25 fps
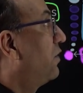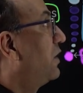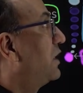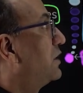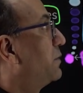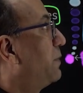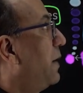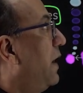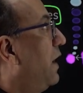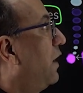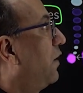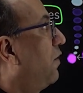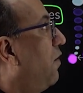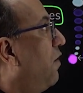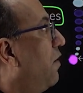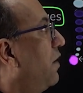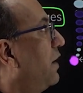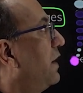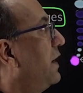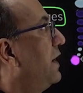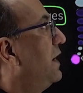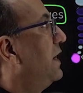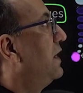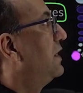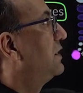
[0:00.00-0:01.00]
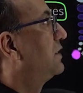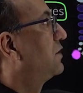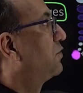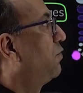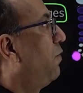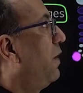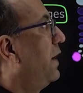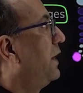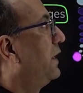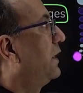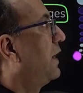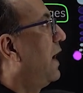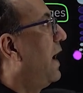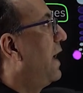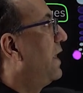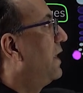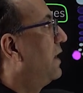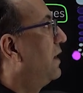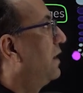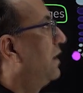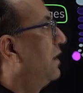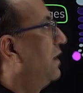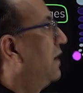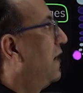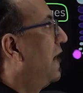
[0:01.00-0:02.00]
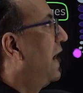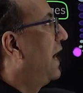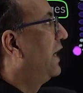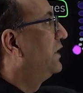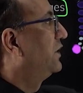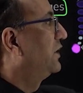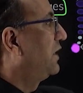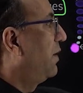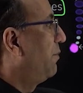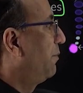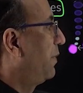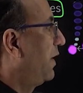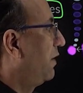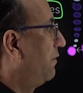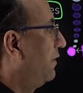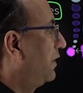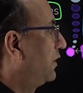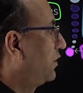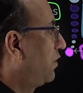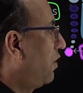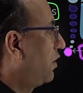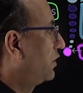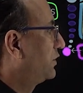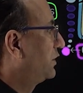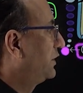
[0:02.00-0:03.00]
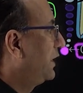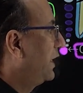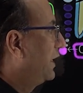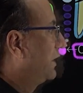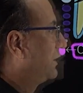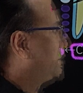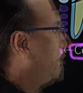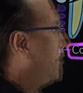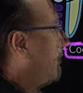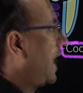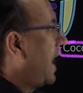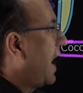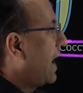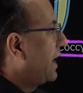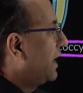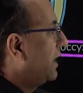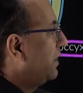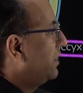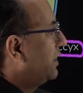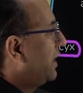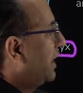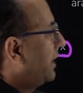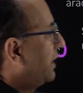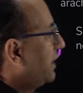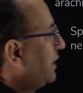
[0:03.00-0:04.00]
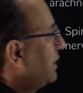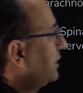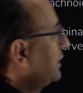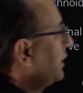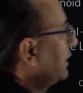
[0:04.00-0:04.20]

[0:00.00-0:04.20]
the spinal cord is quite higher as compared with coccyx, and in the adult